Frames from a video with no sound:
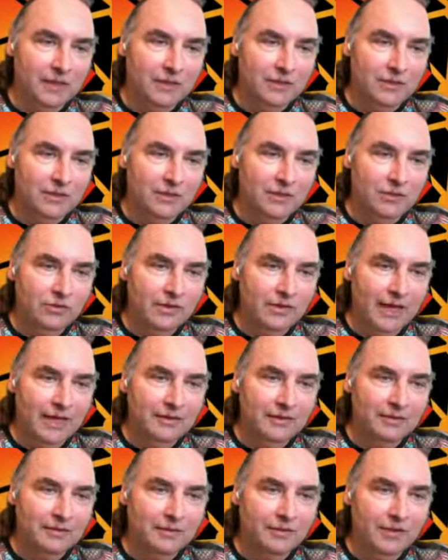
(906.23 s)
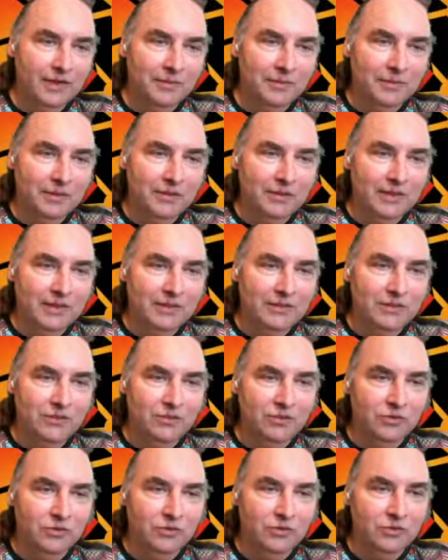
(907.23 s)
And so you get the ability
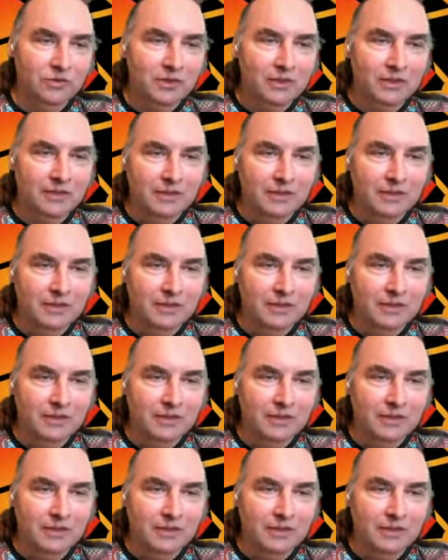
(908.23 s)
to,